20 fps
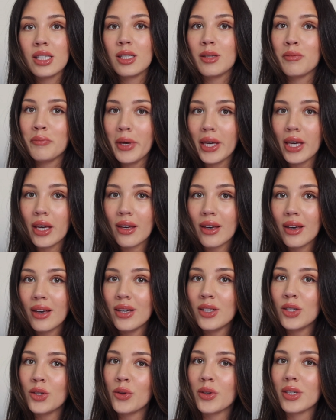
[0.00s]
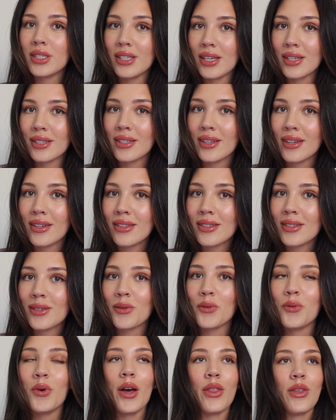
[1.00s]
speaking it into existence,
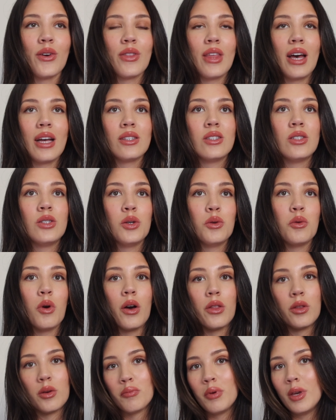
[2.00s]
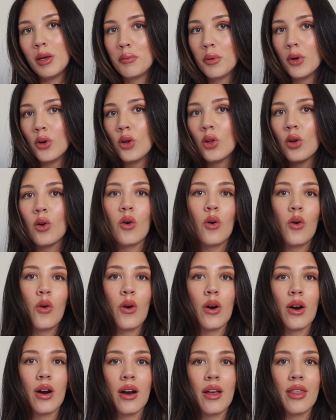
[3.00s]
whether that's to other people
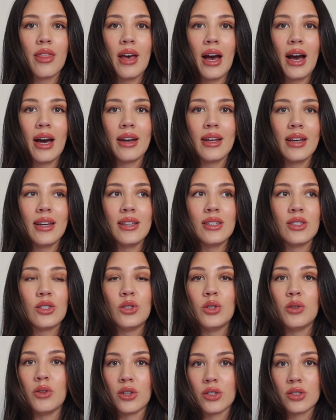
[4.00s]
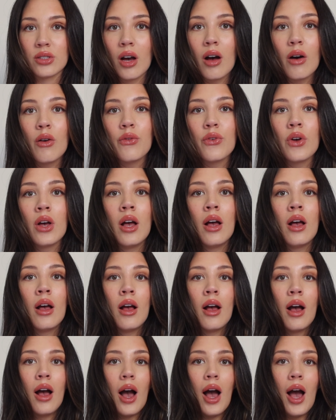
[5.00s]
or that is to yourself.
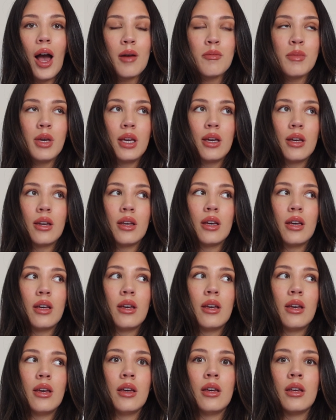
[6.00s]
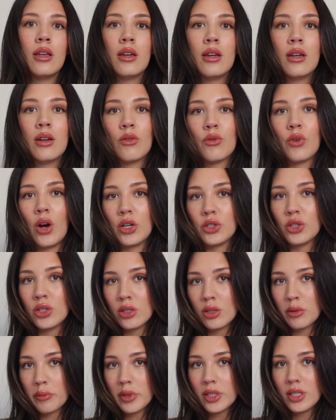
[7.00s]
I mean, in Russian
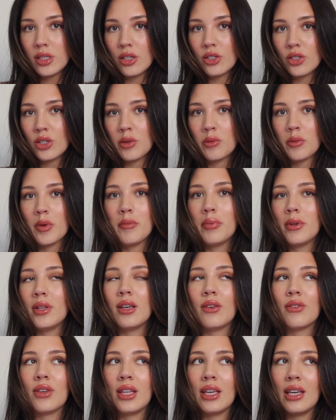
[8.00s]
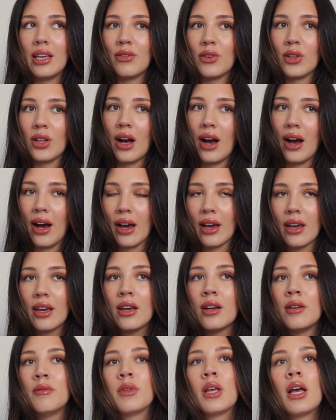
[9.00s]
superstition, we believe in the evil
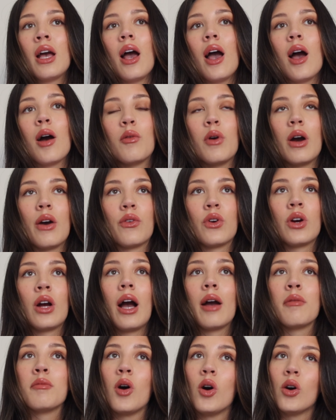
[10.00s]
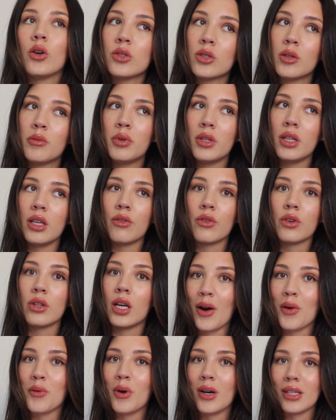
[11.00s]
eye. However, I'm also a believer
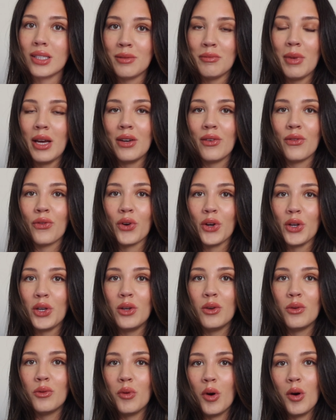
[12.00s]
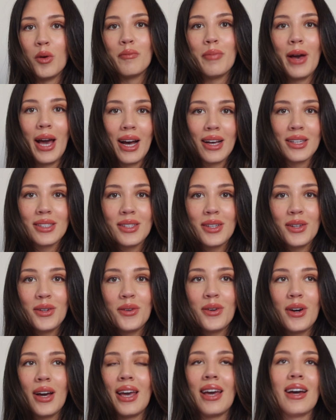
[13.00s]
that what's meant for you won't pass
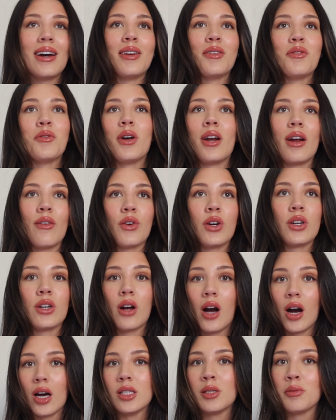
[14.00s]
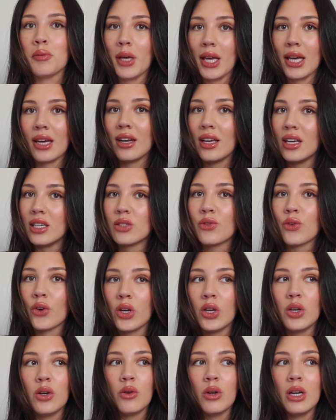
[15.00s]
you, and whatever God's plan is for
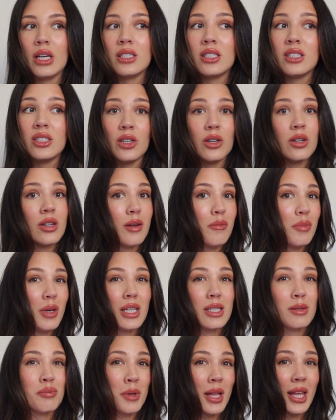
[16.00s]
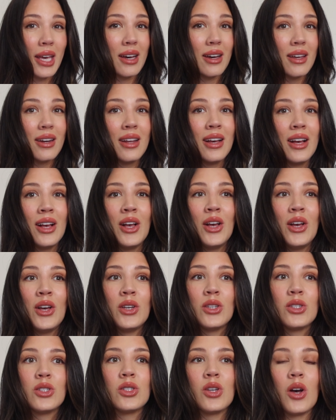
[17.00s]
you is still going to be his plan.
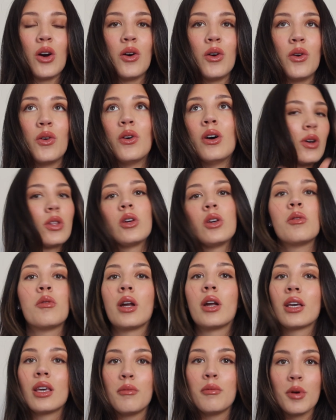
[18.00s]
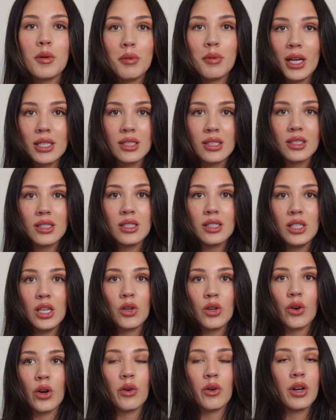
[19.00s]
So whether you want to keep your blessings a
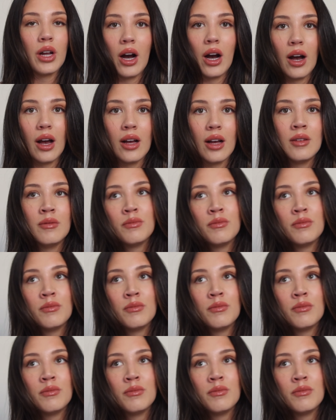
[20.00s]
secret or not,